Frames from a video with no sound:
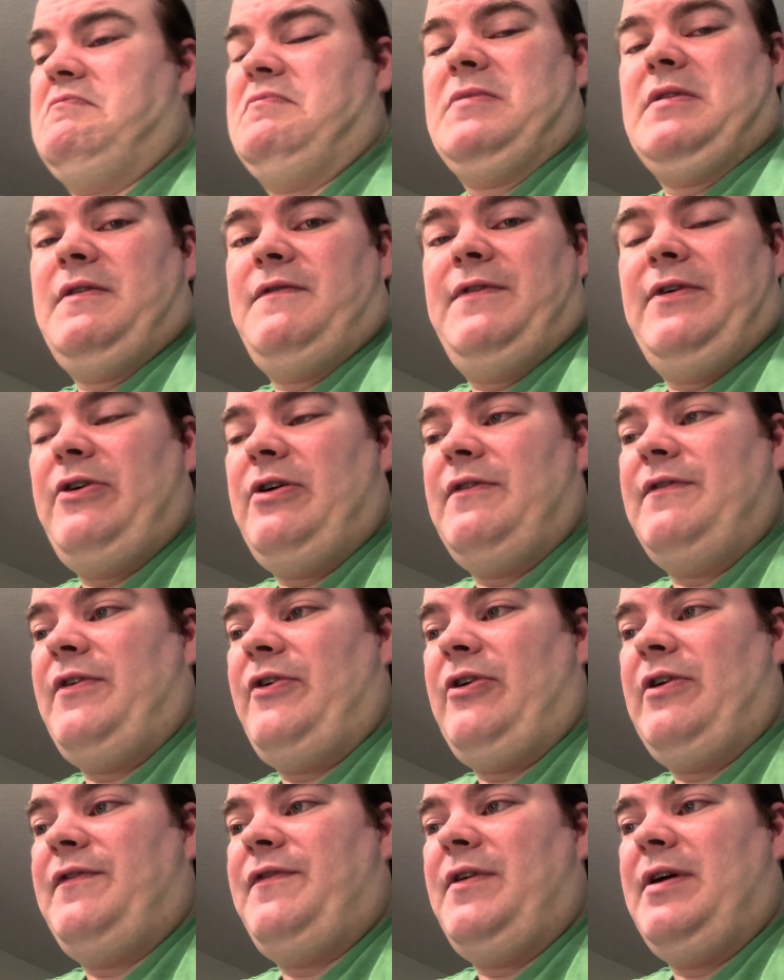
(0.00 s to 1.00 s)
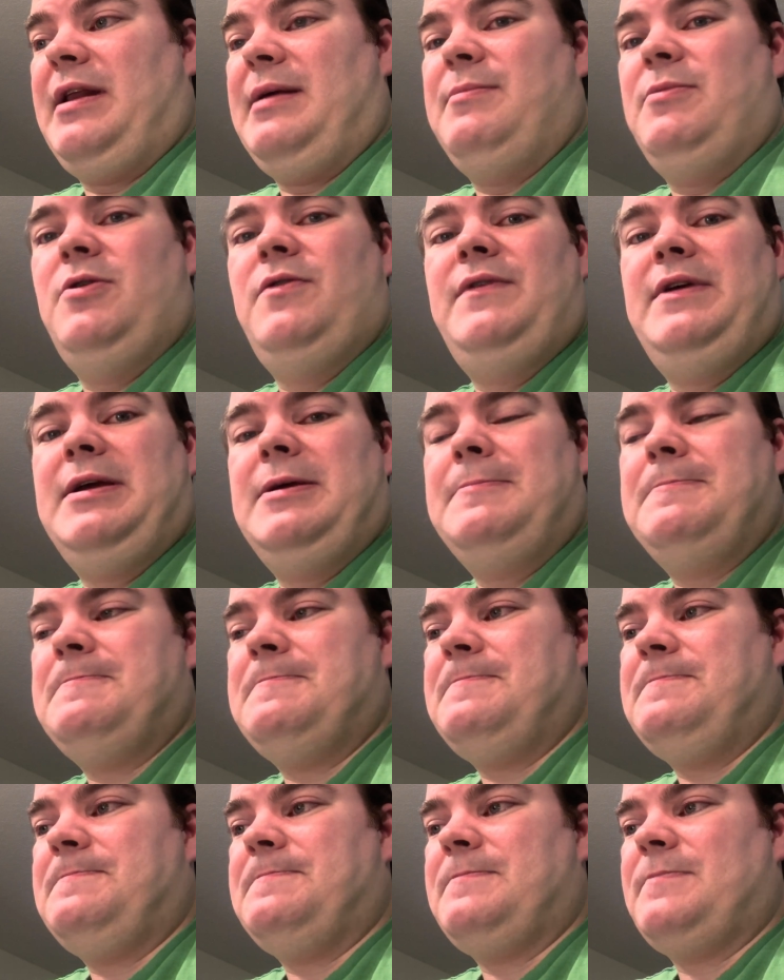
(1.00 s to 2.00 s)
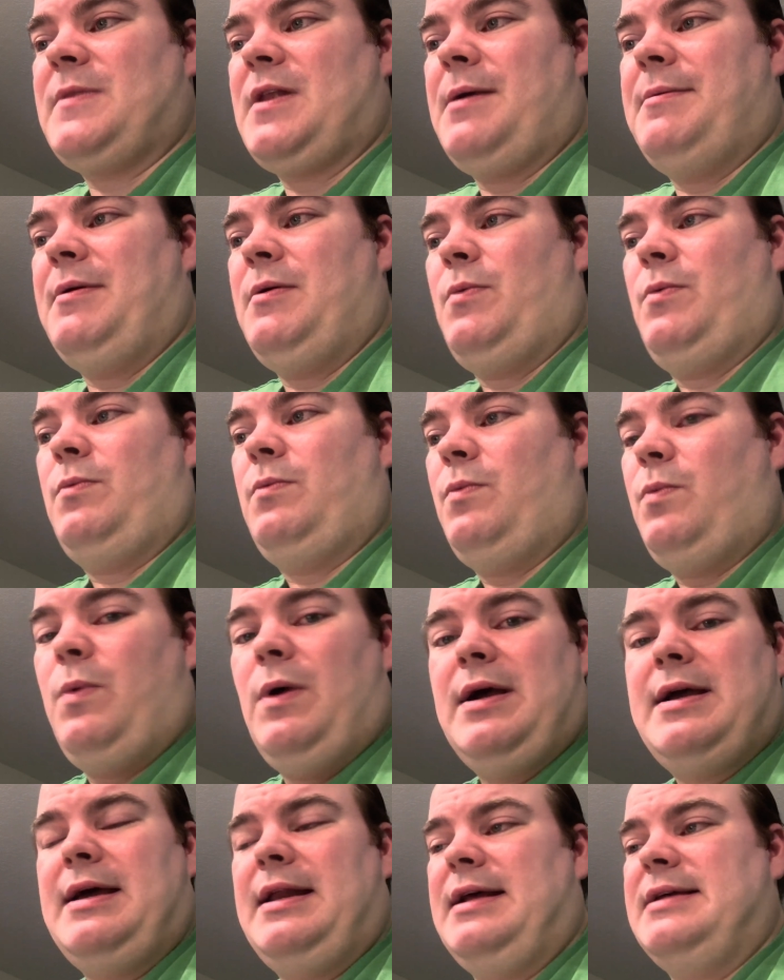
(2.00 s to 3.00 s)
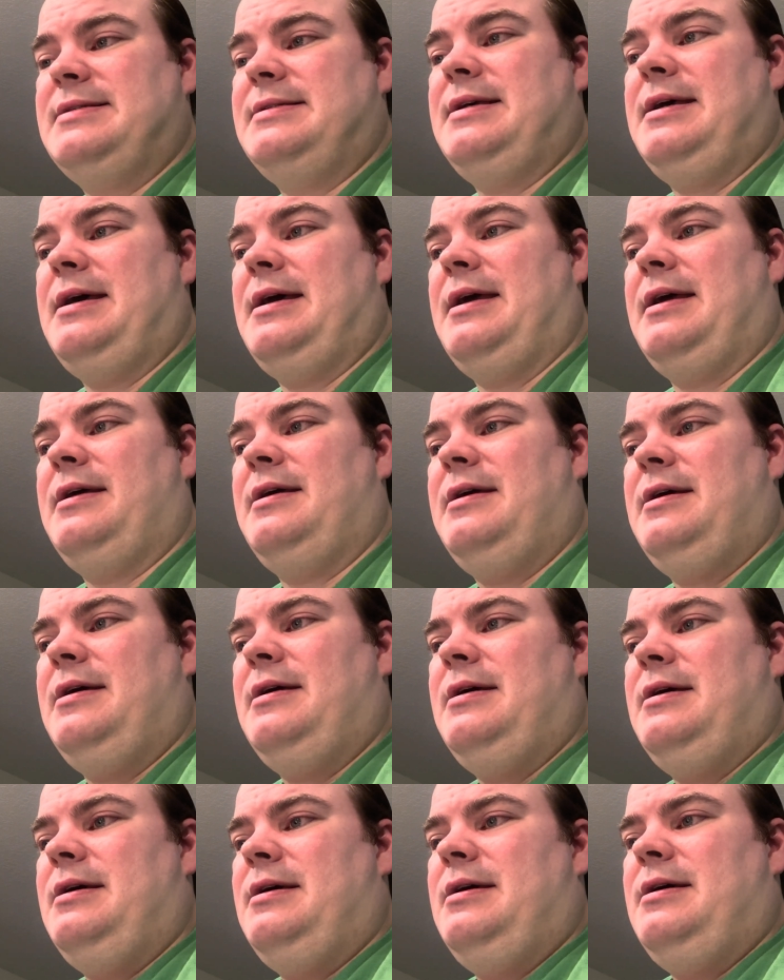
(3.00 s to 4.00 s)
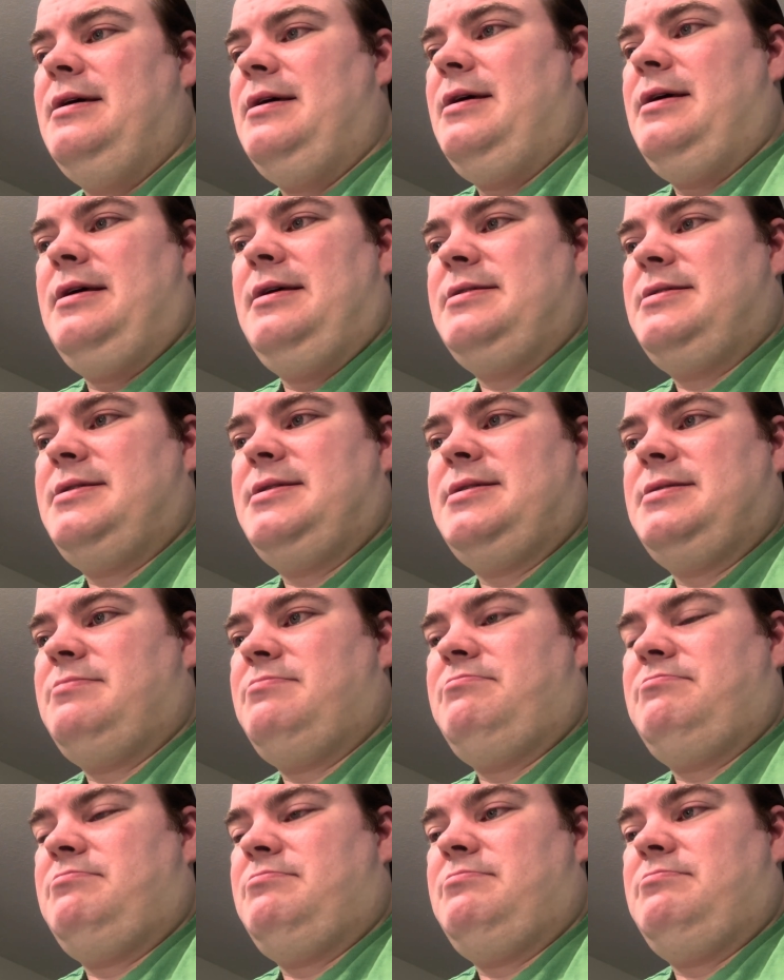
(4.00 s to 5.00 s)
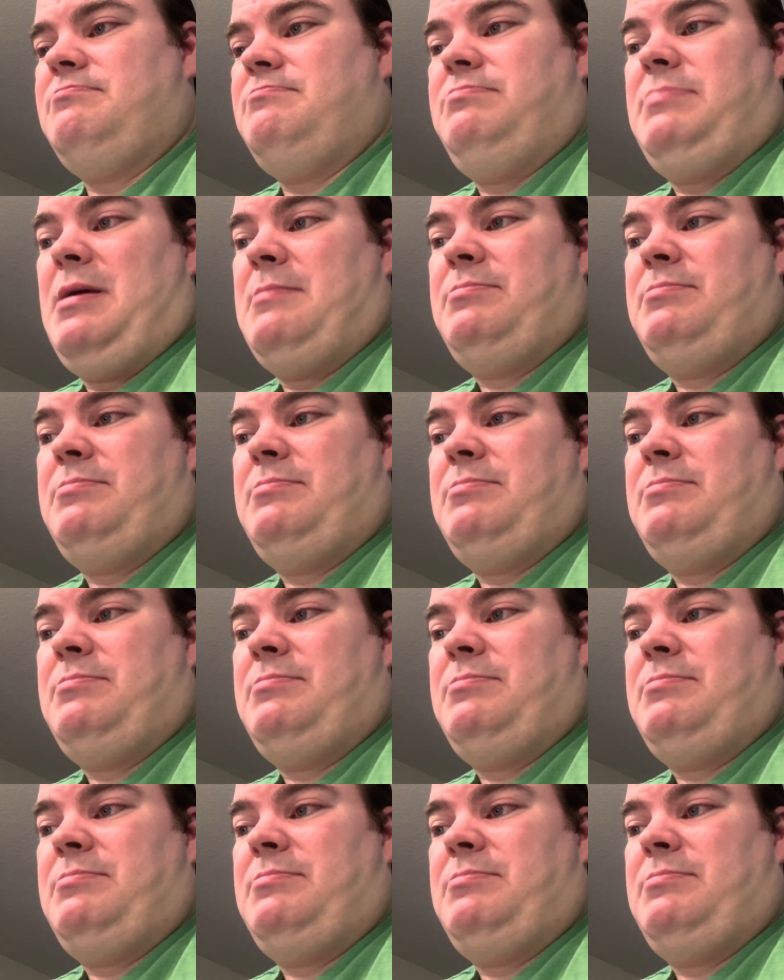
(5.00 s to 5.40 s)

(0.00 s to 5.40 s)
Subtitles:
a very very funny movie. I mean, what can I say? It's and